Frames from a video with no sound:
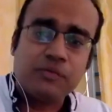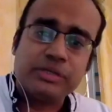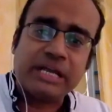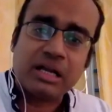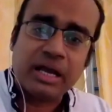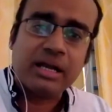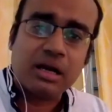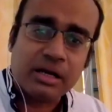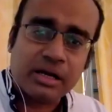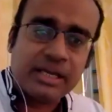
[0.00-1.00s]
for the entire
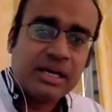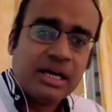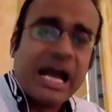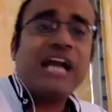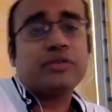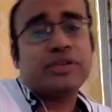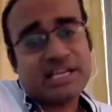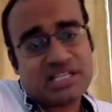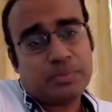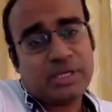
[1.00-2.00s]
country and for the
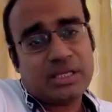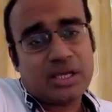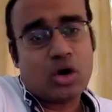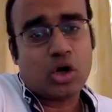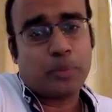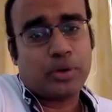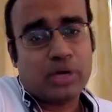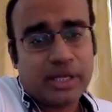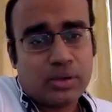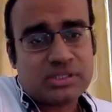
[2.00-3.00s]
SMB and the entrepreneurial
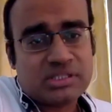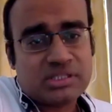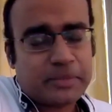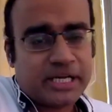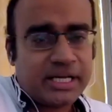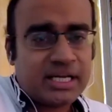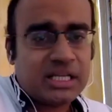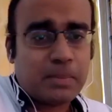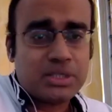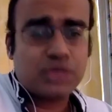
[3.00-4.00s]
ecosystem in India, the
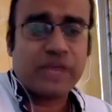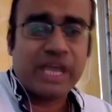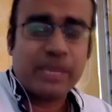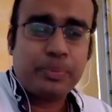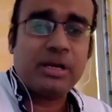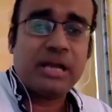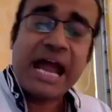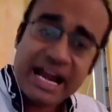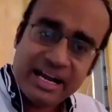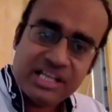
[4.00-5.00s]
months of April
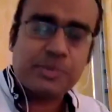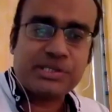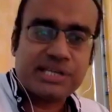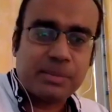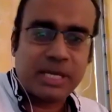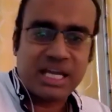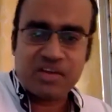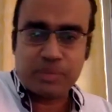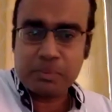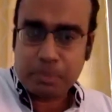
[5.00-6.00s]
and especially May have
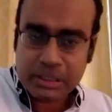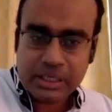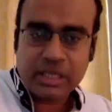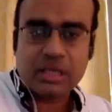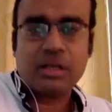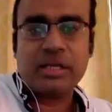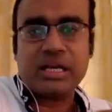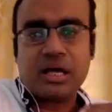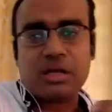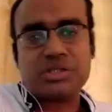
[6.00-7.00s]
been particularly
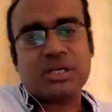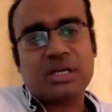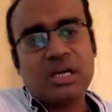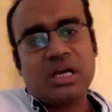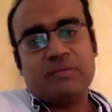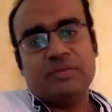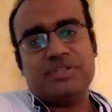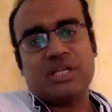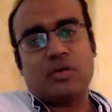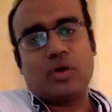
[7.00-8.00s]
encouraging. We've seen
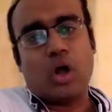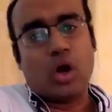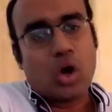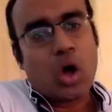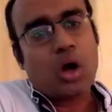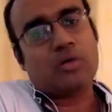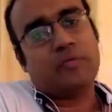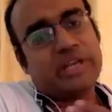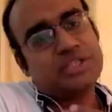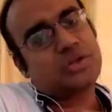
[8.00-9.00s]
a lot of
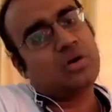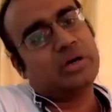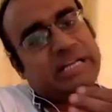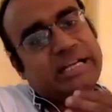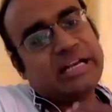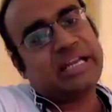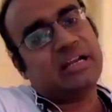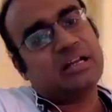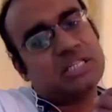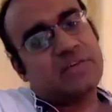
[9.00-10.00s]
very strong lead indicators
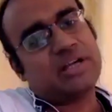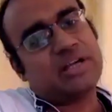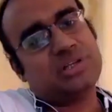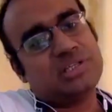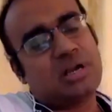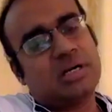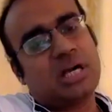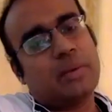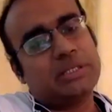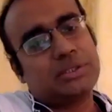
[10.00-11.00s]
that have actually started
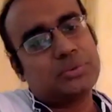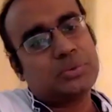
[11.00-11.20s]
coming through.